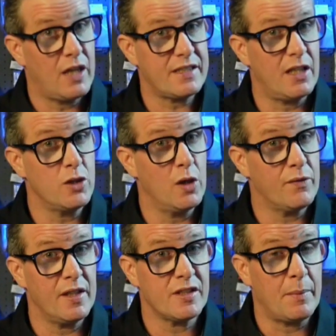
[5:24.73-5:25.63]
So that's going
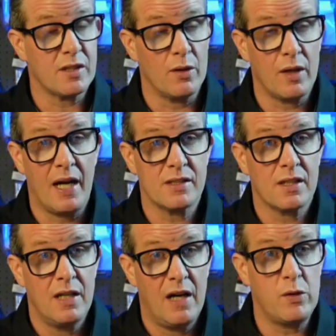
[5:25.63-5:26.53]
to do it for this episode,
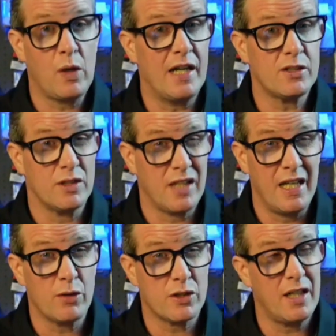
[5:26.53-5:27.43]
guys. If you guys are
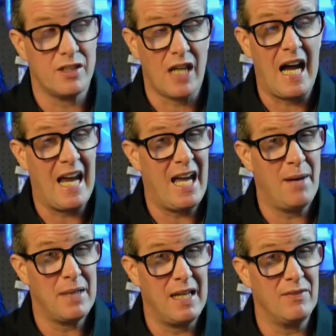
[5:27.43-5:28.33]
as interested as I
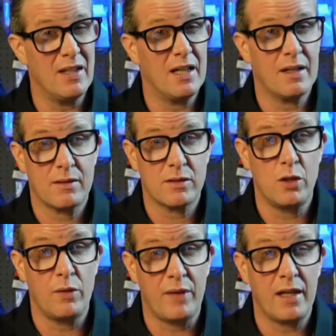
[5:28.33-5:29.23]
am in the
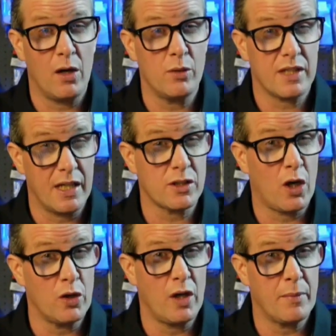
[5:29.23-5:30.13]
Too Thin Coats
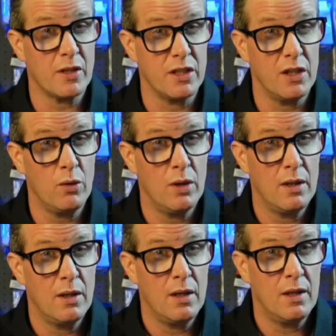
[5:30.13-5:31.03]
Kickstarter
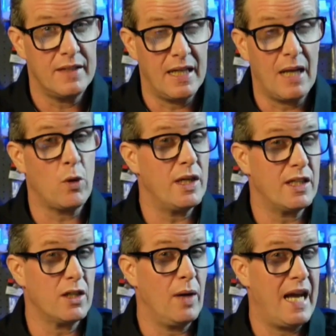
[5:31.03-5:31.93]
#2, then I'm
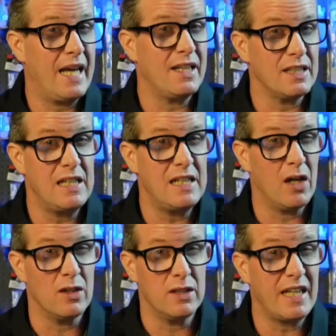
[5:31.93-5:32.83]
going to go ahead and
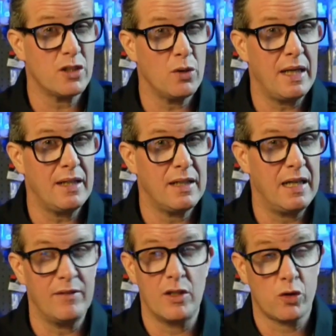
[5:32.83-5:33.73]
leave a link to
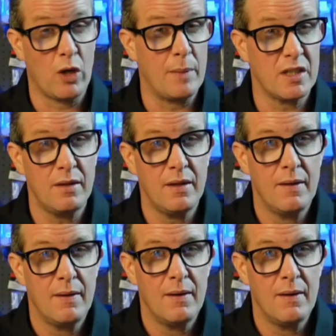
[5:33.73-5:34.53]
it in the description.